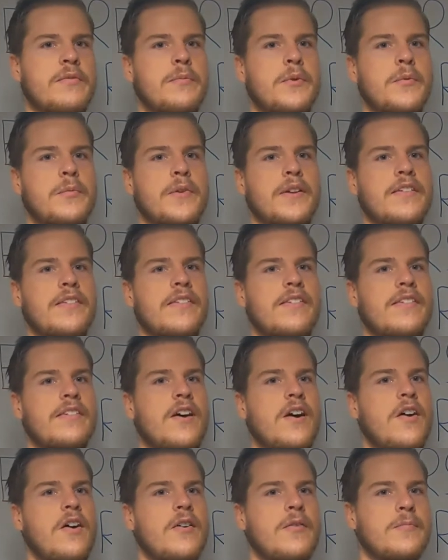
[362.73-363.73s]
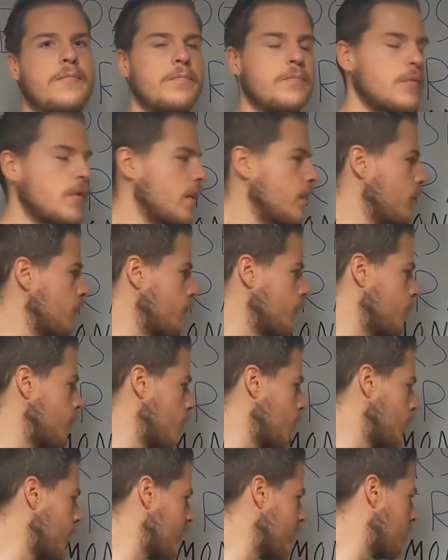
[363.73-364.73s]
movements are
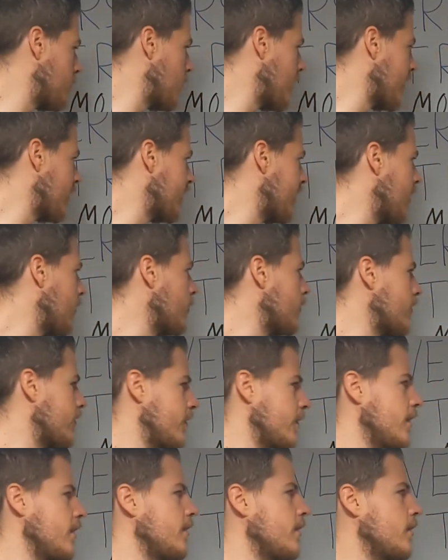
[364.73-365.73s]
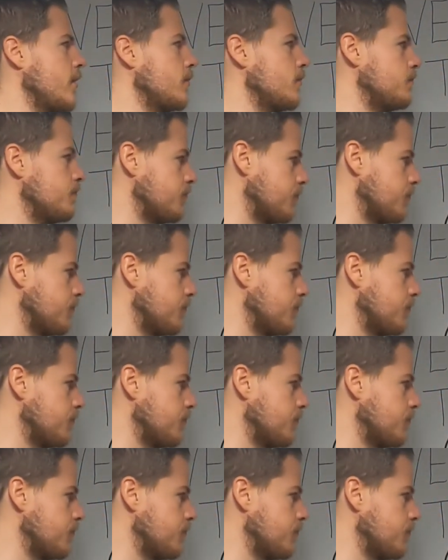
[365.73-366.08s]
for which breakdowns. So